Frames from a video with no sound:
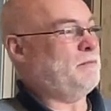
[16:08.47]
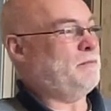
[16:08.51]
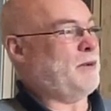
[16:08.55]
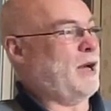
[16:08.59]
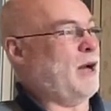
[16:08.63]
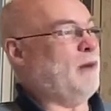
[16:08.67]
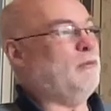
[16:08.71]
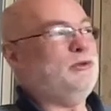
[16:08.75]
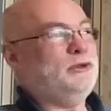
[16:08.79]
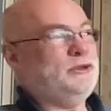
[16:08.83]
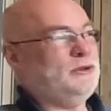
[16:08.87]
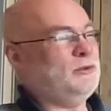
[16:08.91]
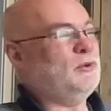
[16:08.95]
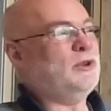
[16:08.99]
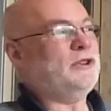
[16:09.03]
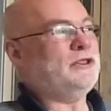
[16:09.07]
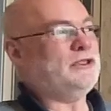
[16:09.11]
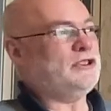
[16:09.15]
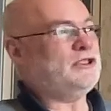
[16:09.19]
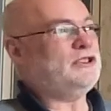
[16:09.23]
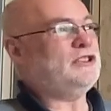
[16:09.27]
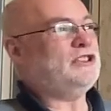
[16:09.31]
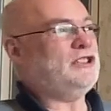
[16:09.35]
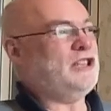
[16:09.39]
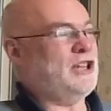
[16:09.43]
But I wouldn't want
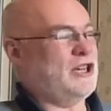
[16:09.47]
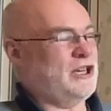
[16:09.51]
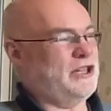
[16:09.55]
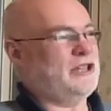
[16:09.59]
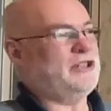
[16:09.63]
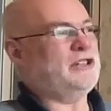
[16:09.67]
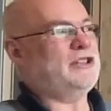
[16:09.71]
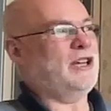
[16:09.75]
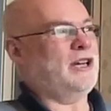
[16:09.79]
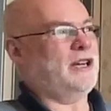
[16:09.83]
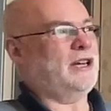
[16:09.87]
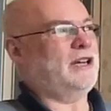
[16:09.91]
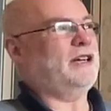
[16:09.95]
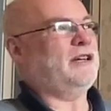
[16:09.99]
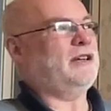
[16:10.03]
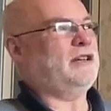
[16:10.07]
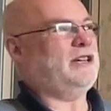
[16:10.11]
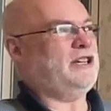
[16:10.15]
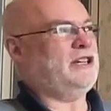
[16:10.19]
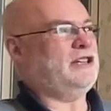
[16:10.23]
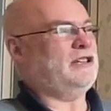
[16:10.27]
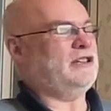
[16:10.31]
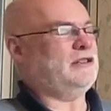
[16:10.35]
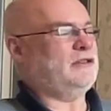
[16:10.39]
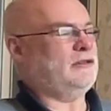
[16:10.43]
to deny that
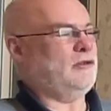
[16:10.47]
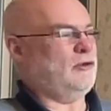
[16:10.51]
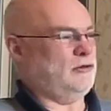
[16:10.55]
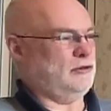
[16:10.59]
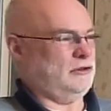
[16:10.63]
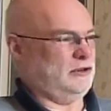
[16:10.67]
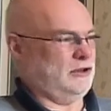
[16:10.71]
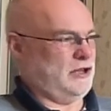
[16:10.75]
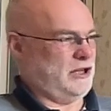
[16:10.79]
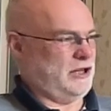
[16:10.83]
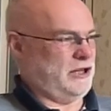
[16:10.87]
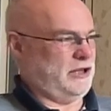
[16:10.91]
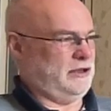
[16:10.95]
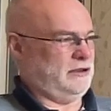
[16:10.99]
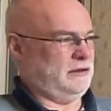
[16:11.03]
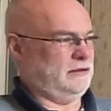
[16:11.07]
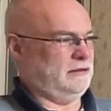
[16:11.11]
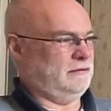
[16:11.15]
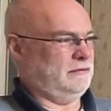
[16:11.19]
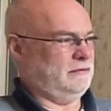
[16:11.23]
in an online